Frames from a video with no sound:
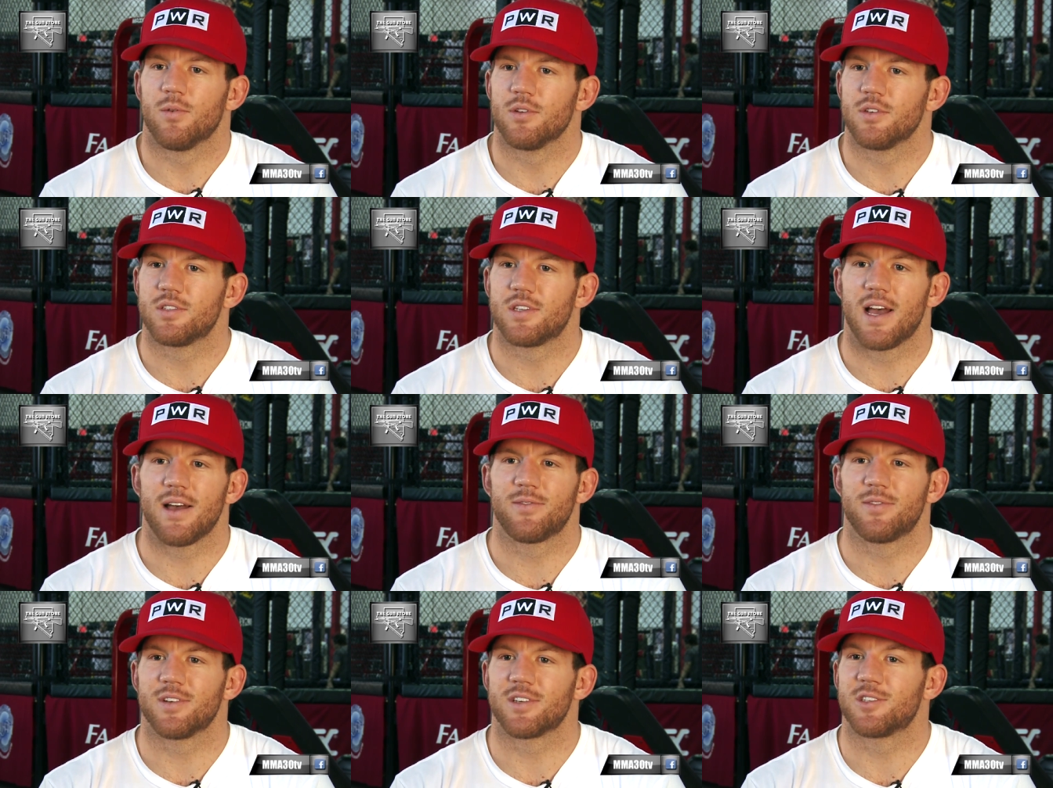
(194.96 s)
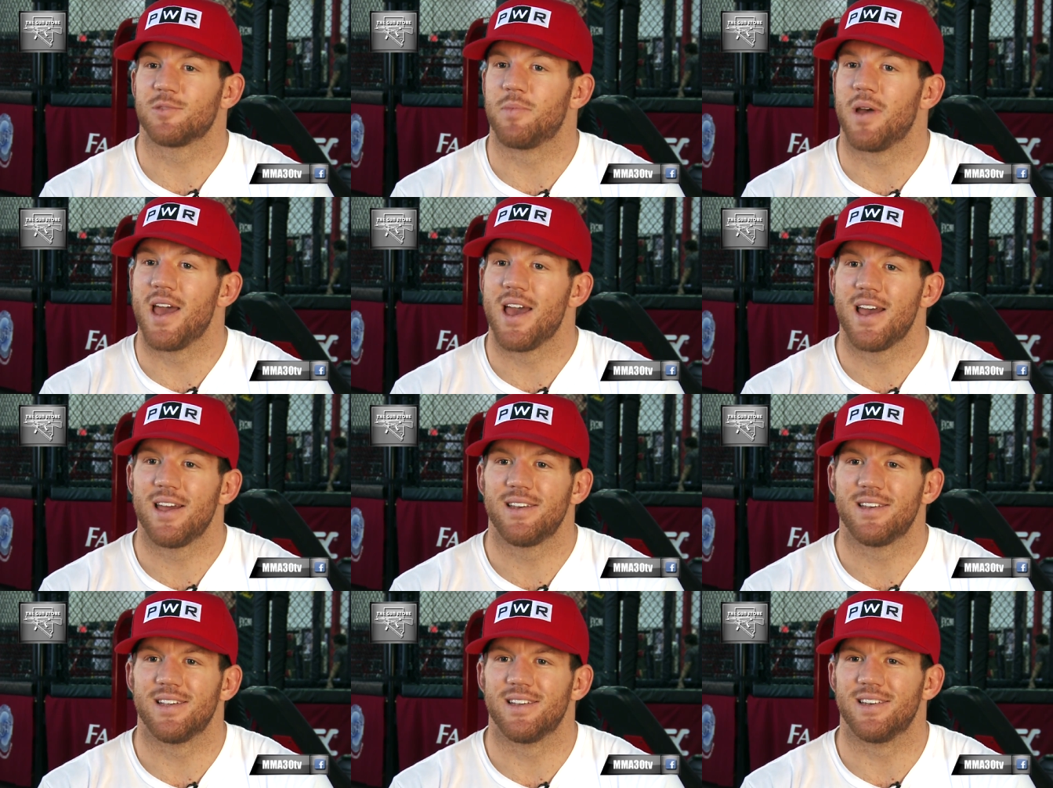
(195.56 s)
we'll just have to
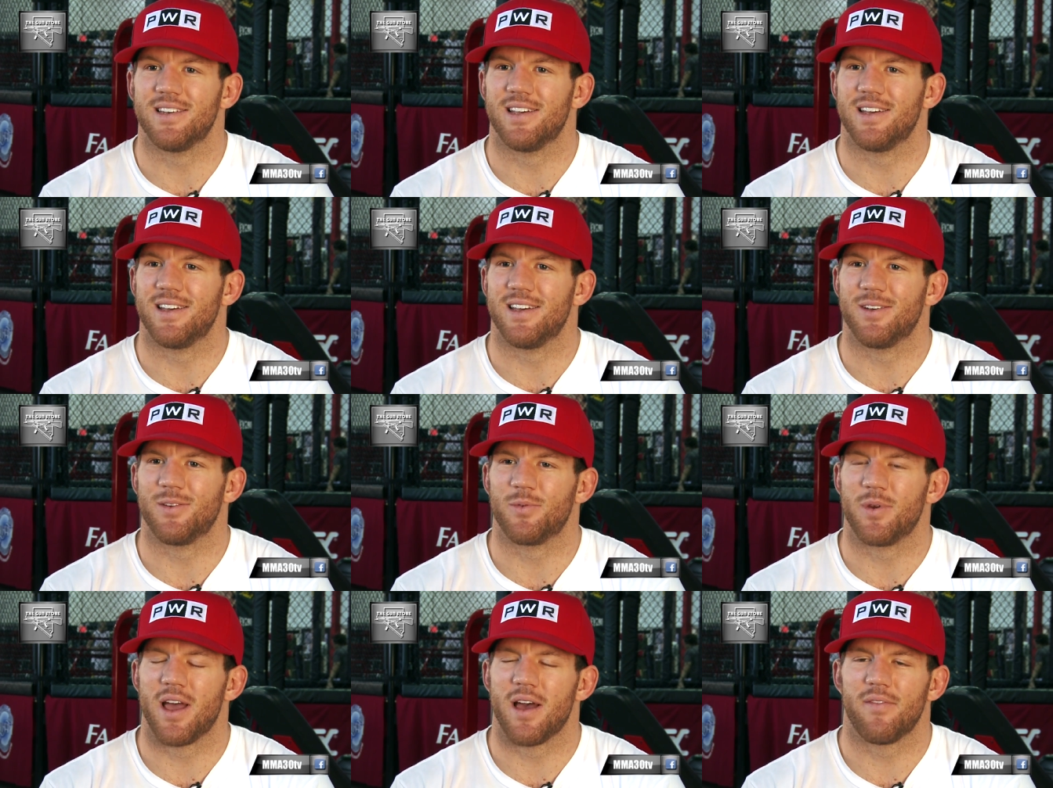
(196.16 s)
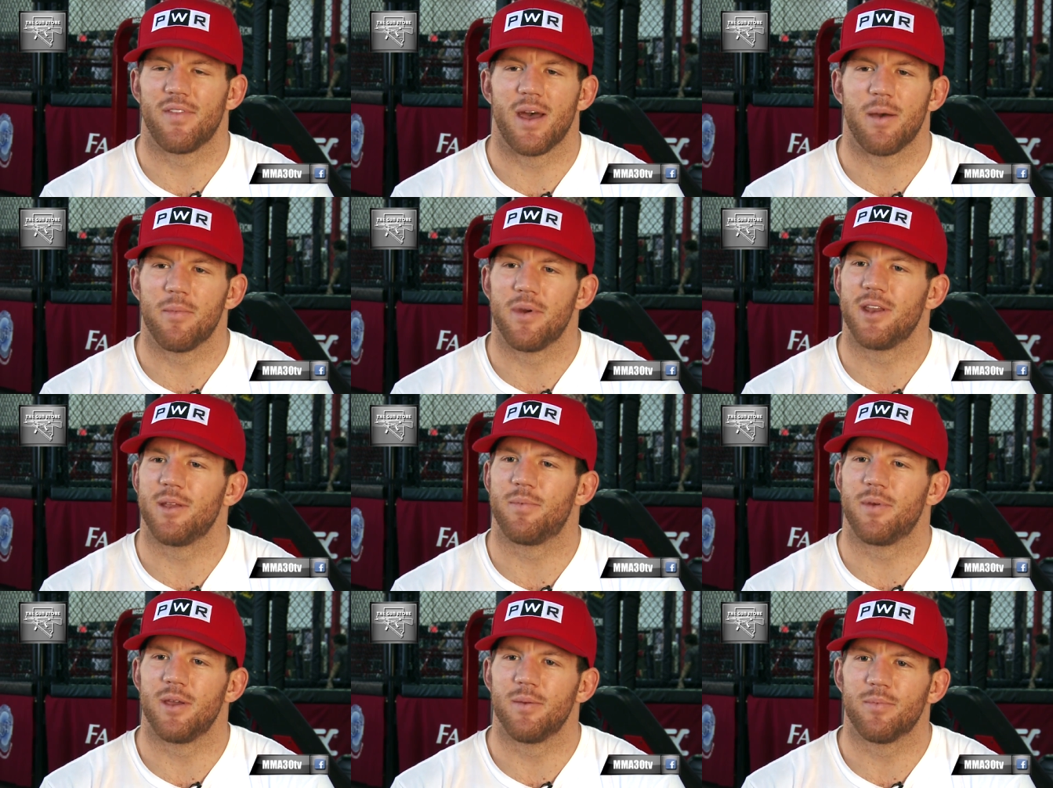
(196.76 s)
expand and, and we have that
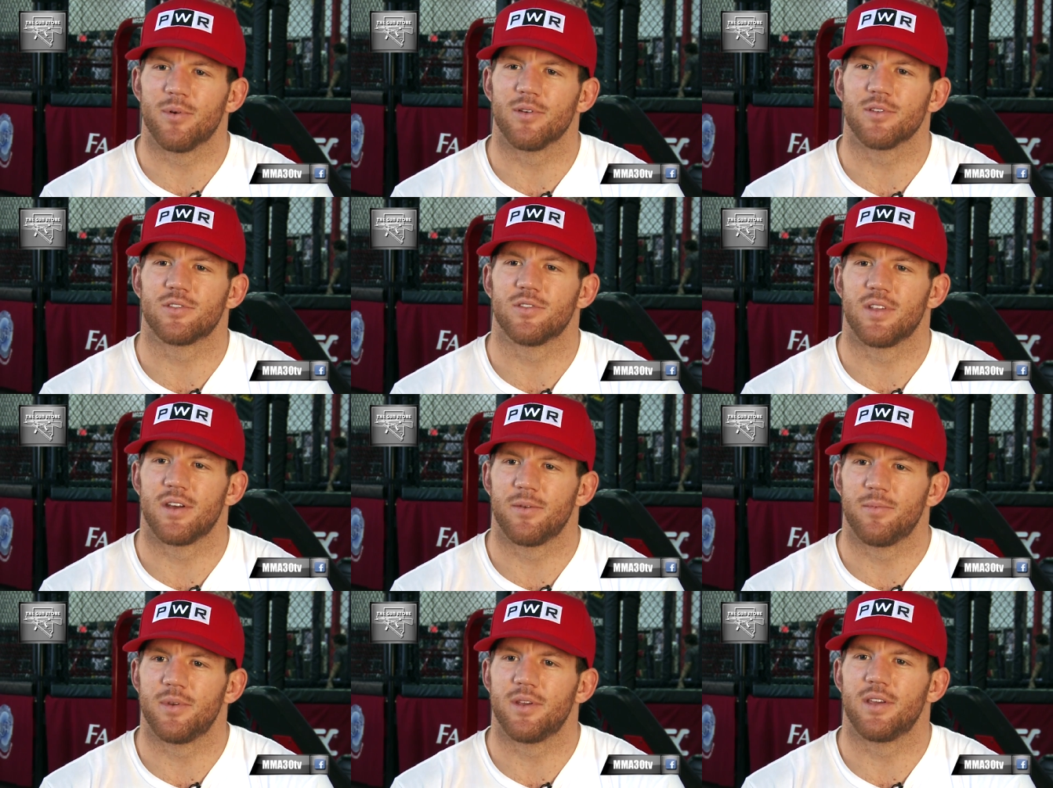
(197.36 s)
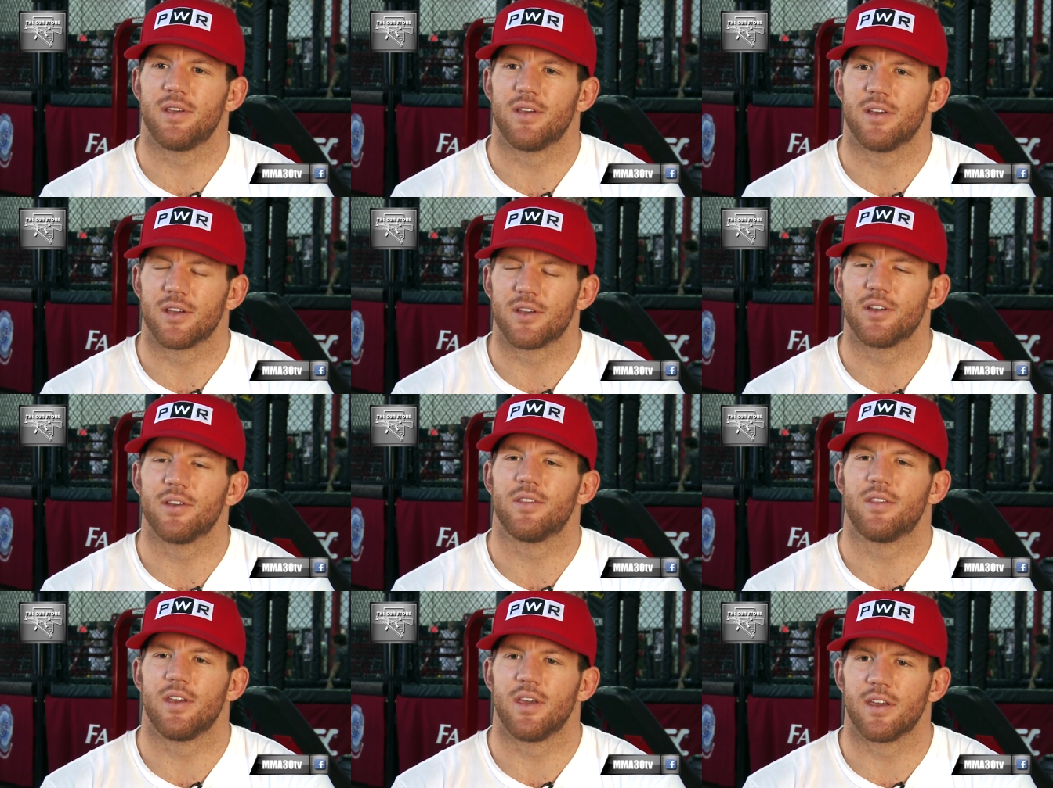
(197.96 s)
many people, so that'd be a
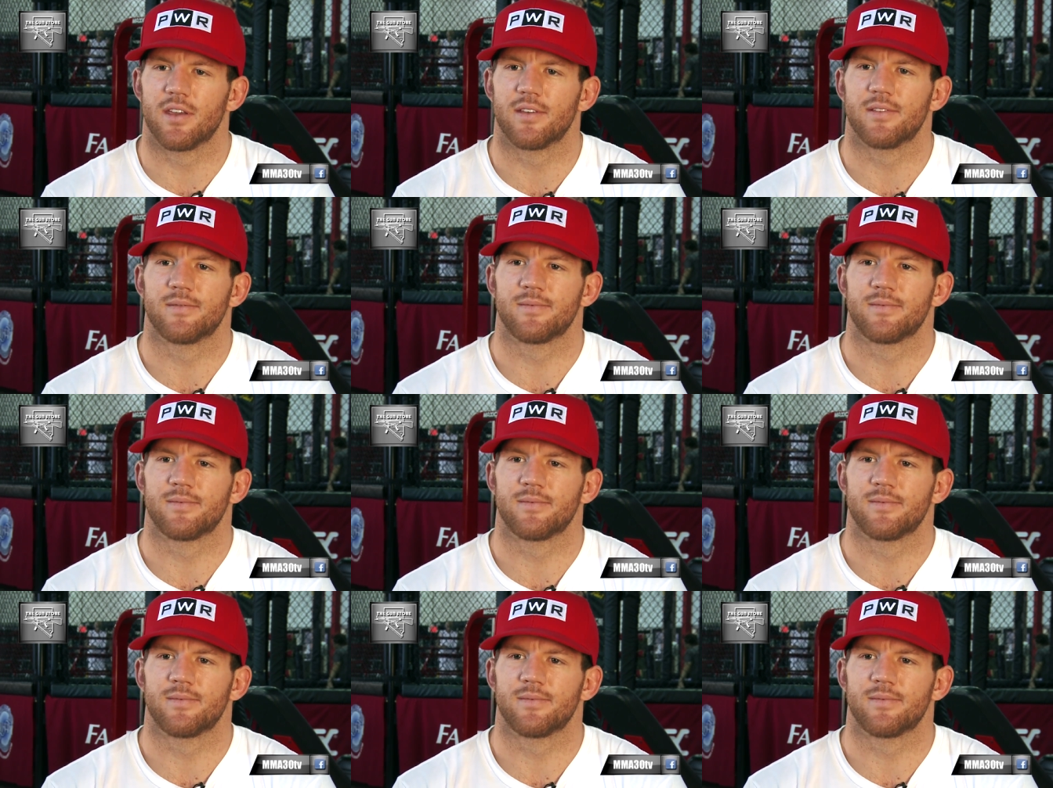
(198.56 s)
good thing.